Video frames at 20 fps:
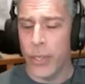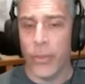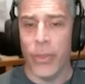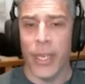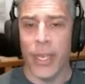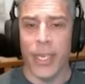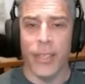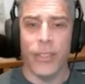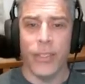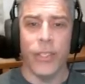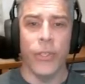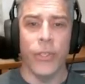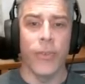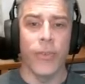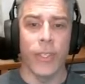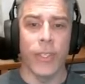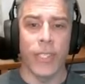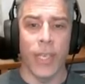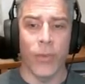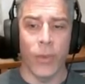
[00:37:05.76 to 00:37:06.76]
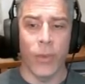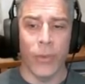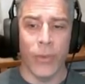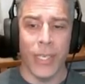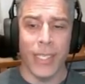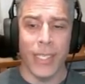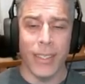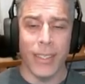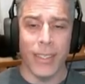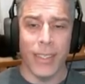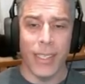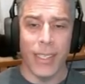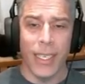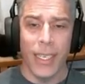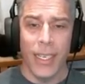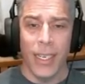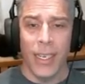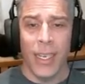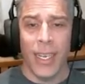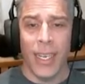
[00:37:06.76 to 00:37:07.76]
thing to do for several reasons,
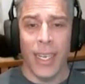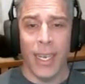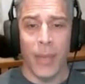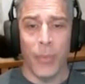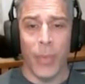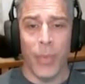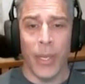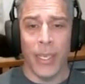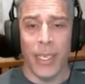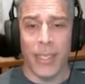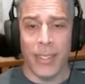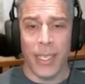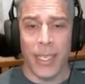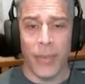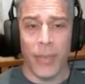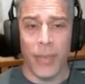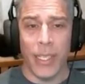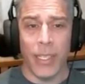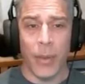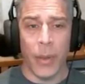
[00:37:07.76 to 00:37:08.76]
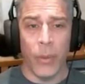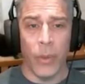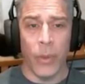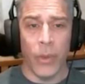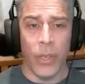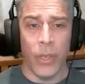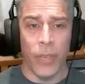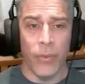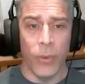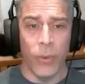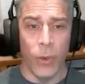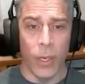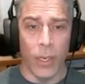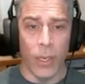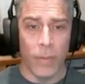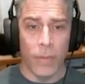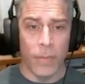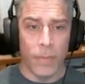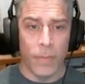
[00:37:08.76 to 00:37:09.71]
but it's definitely something we're looking for.